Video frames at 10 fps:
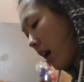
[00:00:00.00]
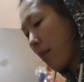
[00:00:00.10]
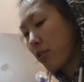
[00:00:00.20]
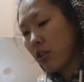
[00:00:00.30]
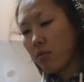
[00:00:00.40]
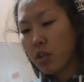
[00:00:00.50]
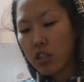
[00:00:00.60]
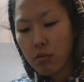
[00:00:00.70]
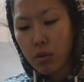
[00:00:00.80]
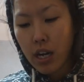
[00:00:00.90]
option,
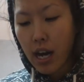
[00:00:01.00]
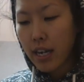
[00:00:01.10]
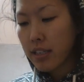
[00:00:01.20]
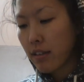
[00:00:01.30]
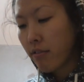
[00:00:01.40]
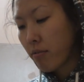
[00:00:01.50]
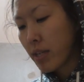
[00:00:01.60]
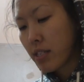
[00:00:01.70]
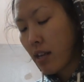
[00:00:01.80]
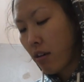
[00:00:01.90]
which is what I did for
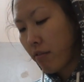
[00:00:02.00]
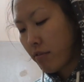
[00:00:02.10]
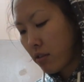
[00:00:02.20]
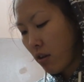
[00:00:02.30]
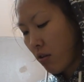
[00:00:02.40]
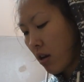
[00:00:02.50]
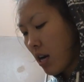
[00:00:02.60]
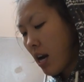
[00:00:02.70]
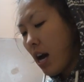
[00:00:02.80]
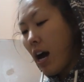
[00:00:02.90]
myself. So
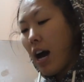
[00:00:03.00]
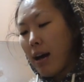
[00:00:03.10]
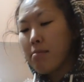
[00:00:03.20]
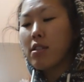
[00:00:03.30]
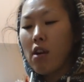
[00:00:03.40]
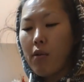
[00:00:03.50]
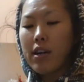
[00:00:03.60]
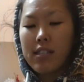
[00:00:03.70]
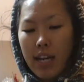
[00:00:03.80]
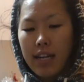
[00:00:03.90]
I'm so
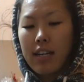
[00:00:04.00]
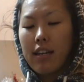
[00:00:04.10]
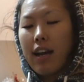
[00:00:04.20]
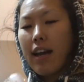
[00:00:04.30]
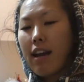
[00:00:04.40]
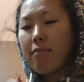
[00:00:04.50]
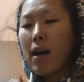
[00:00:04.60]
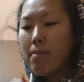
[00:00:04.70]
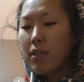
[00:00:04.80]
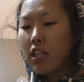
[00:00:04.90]
excited. I have
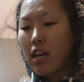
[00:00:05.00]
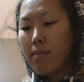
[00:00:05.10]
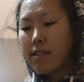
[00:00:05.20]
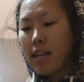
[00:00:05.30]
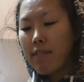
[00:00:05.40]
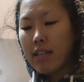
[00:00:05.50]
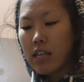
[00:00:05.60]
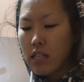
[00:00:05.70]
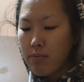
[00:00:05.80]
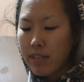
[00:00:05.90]
my pajamas, I have the
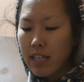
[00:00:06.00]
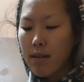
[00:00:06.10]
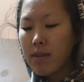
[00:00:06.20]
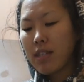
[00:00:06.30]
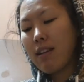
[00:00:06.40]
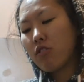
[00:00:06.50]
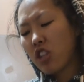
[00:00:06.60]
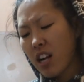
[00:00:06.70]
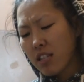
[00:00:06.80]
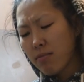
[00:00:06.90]
kids' pajamas, I have
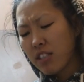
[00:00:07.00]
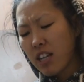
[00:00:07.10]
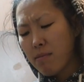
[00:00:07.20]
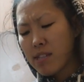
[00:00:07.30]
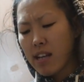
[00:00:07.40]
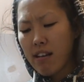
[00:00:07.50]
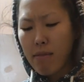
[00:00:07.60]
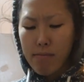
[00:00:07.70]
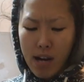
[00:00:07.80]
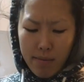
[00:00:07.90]
John's pajamas, I have
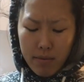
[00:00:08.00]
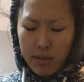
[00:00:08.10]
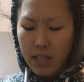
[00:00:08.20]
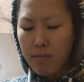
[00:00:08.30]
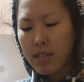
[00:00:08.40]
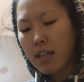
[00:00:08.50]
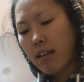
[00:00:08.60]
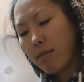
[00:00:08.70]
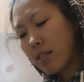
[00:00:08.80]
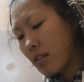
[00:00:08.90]
my mom's pajamas, I
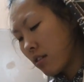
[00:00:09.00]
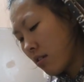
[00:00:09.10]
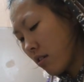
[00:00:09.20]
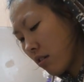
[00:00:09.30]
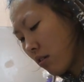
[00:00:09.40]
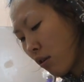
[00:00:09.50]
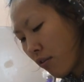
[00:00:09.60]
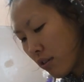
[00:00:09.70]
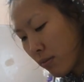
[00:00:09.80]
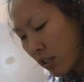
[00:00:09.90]
have my sister and her
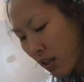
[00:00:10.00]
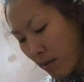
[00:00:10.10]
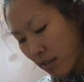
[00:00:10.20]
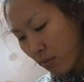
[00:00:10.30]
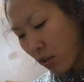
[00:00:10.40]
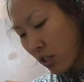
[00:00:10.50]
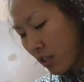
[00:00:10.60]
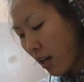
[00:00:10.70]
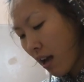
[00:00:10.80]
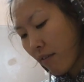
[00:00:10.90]
girlfriend's pajamas, and we're just
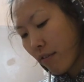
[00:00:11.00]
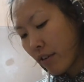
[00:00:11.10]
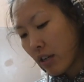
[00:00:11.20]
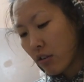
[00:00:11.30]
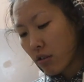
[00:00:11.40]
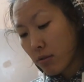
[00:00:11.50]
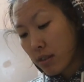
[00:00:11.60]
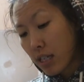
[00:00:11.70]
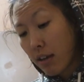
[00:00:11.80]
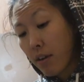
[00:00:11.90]
gonna have a fun
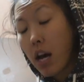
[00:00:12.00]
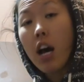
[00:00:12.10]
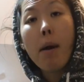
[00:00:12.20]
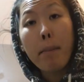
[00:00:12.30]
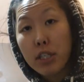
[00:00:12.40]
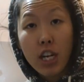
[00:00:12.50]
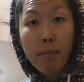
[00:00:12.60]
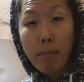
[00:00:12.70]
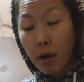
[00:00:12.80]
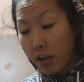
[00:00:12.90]
Christmas Eve
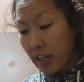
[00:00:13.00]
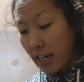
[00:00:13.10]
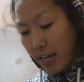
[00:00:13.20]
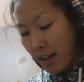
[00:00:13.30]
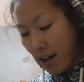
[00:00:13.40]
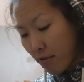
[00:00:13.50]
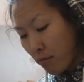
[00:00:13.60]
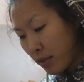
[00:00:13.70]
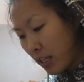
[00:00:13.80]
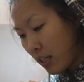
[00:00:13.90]
pajama party, and that
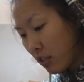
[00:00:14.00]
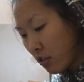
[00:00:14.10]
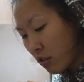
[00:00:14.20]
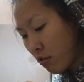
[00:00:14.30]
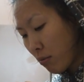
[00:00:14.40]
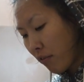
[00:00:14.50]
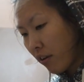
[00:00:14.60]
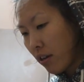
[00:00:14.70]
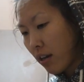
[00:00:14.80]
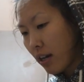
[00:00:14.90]
will be just super
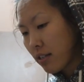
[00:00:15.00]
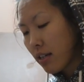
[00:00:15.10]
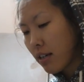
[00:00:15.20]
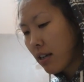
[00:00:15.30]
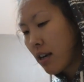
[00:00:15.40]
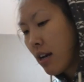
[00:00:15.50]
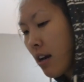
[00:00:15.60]
fun, I think,